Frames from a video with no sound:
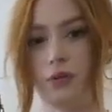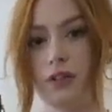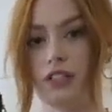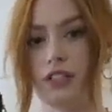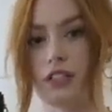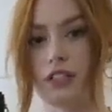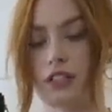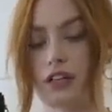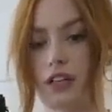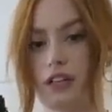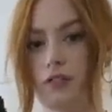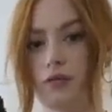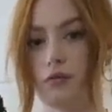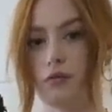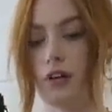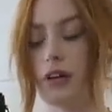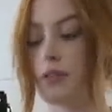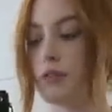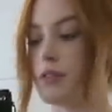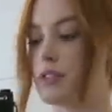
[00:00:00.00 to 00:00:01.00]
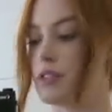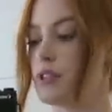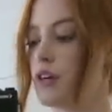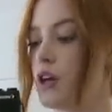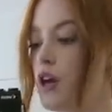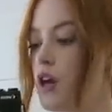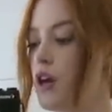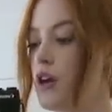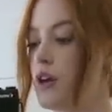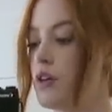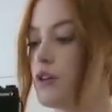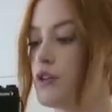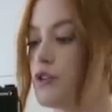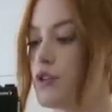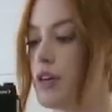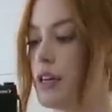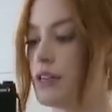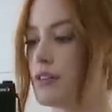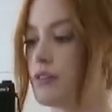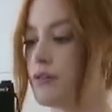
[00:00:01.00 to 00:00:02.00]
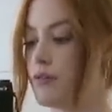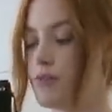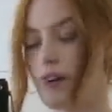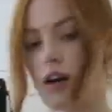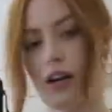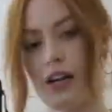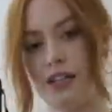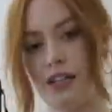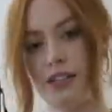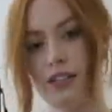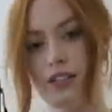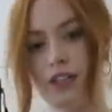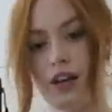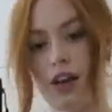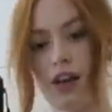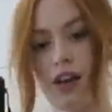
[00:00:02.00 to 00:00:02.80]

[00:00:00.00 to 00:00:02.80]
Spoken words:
which is kind of what I was trying to find.